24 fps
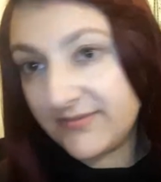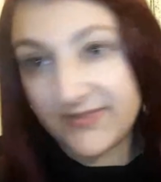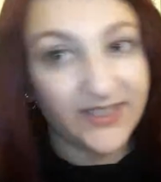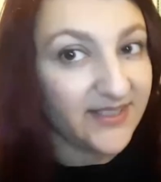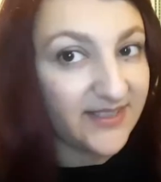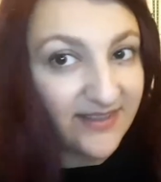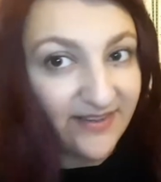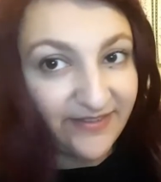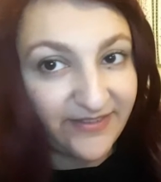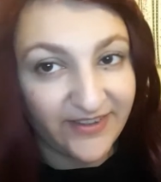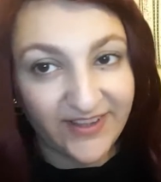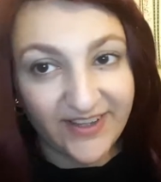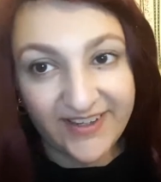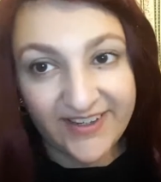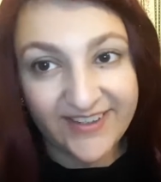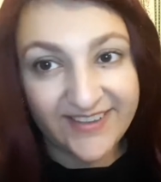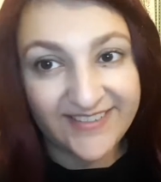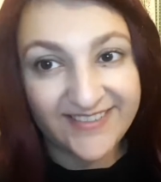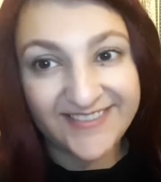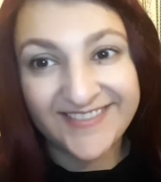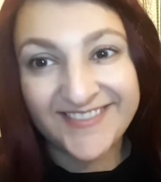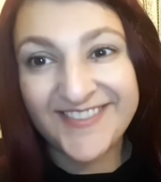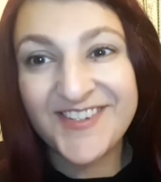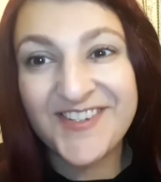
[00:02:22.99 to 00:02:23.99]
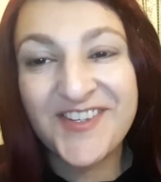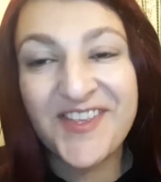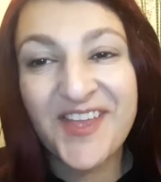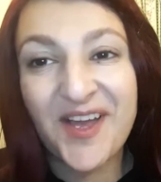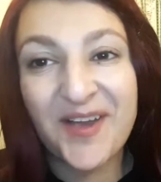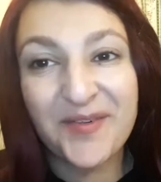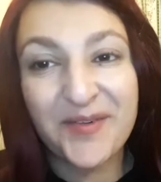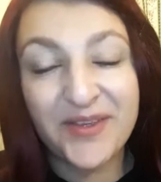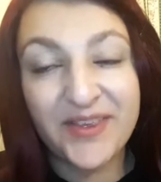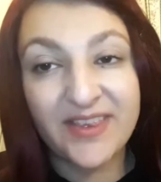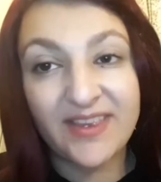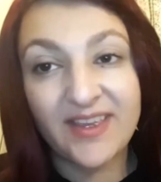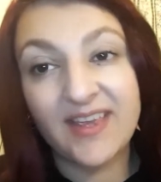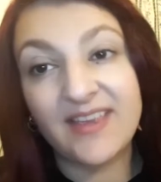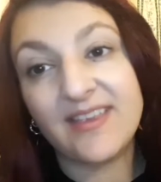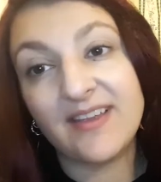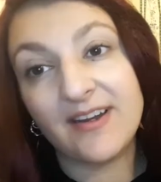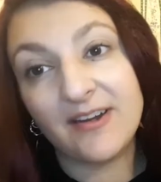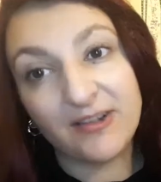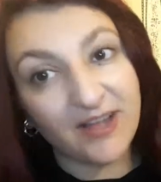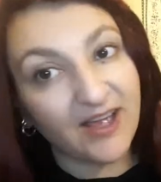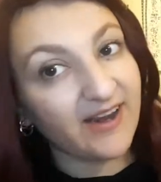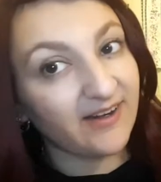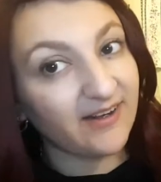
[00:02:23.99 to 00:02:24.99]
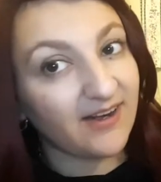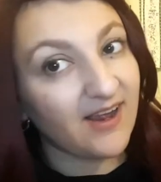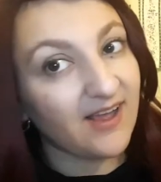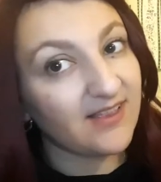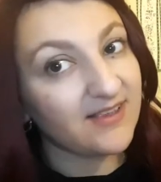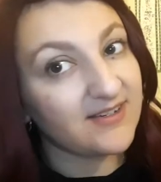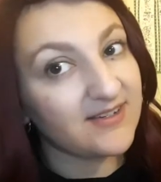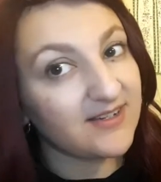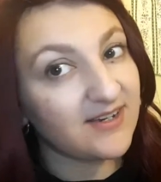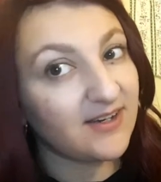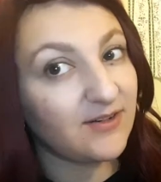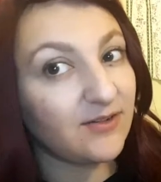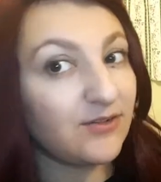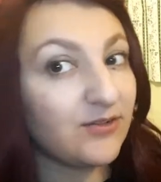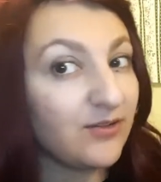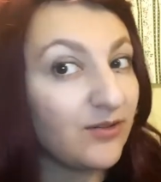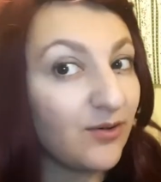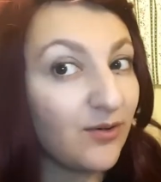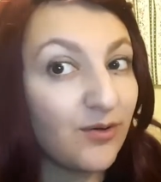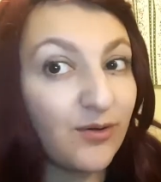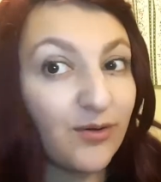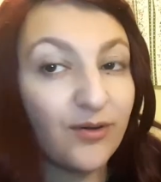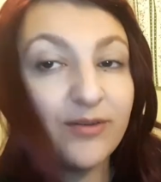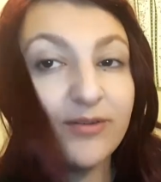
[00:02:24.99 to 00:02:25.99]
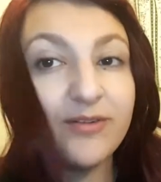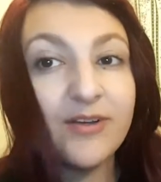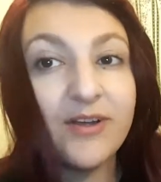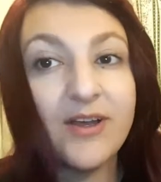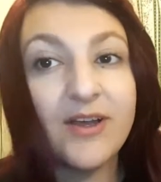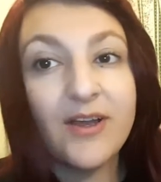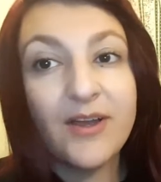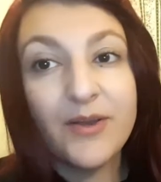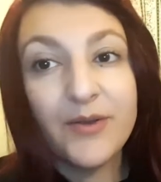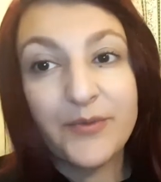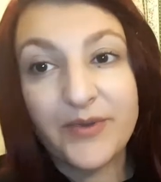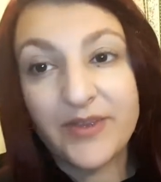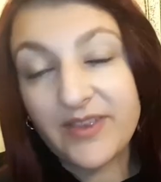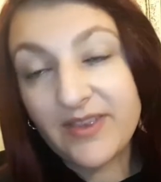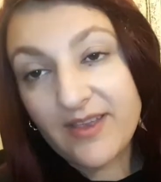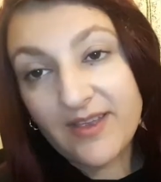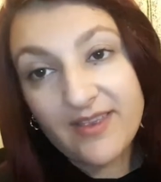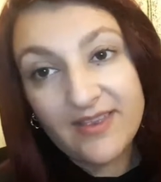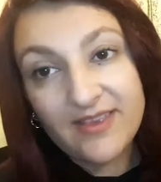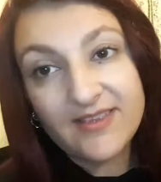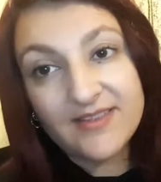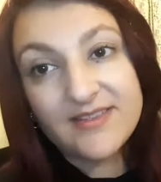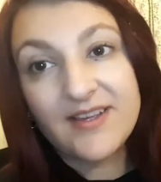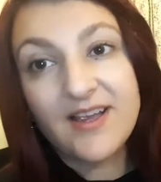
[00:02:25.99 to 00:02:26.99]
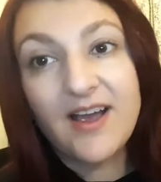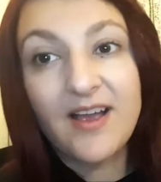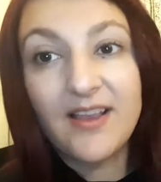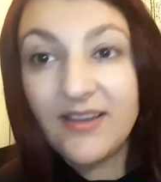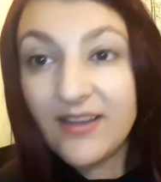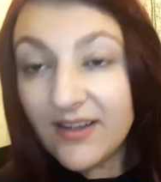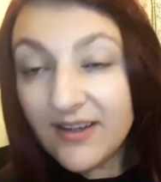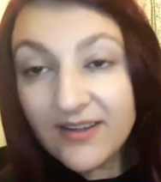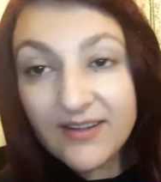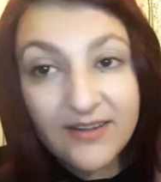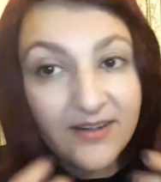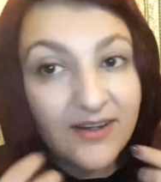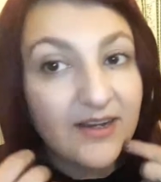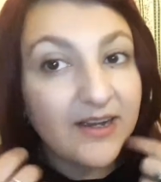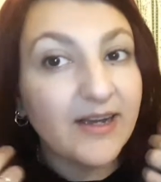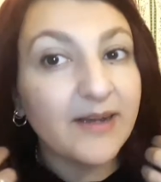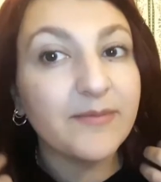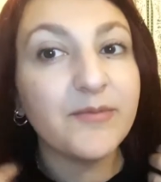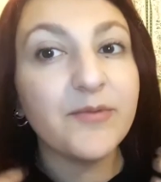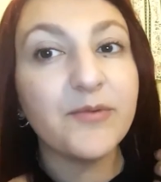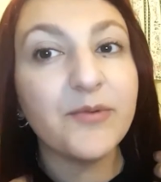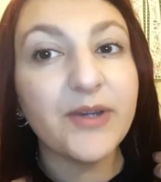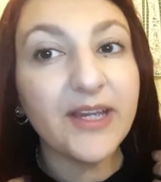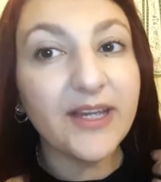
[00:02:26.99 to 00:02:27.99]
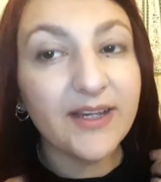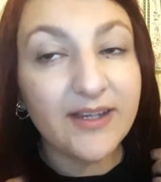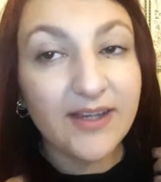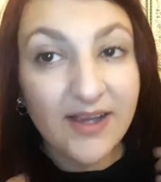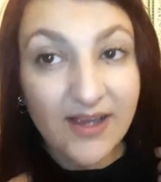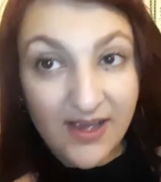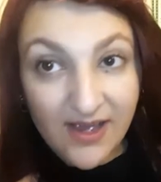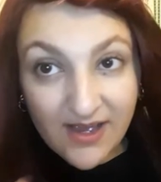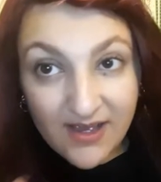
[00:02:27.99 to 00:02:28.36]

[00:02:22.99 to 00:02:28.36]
because I feel I can do that with either a lighter colour tichel or with this colour um, wig.